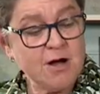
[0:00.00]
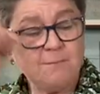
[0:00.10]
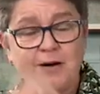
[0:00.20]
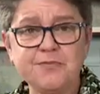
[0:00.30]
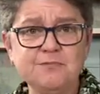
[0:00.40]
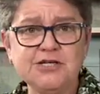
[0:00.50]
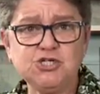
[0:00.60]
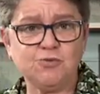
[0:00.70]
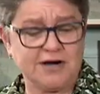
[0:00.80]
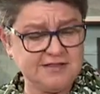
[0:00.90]
pop them
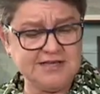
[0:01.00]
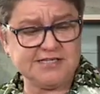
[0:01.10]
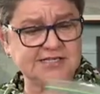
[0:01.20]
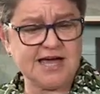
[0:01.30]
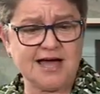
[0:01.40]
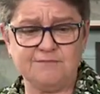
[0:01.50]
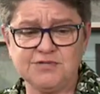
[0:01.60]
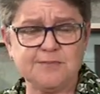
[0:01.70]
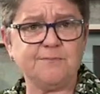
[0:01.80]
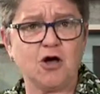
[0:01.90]
into one of these um,
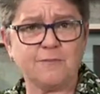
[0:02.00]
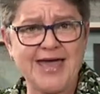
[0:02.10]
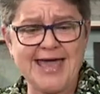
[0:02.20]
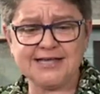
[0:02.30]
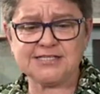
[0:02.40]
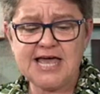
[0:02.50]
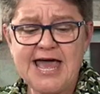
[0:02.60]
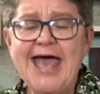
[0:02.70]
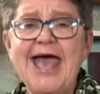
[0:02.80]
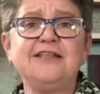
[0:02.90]
Ziploc bags
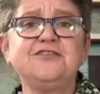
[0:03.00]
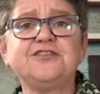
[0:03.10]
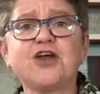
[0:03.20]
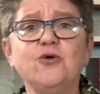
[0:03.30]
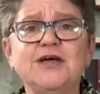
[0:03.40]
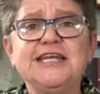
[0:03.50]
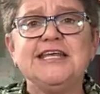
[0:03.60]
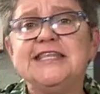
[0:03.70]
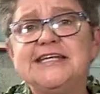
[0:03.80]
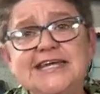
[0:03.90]
and throw it
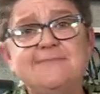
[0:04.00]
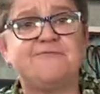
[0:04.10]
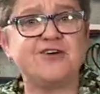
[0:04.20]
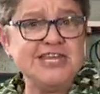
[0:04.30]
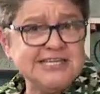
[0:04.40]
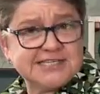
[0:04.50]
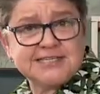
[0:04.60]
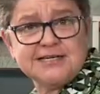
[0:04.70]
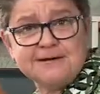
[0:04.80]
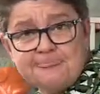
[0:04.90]
in the deep
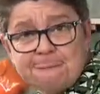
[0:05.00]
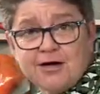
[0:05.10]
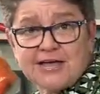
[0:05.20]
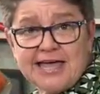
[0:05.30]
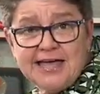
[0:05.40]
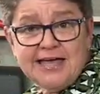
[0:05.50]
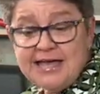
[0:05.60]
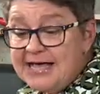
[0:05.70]
freeze, okay?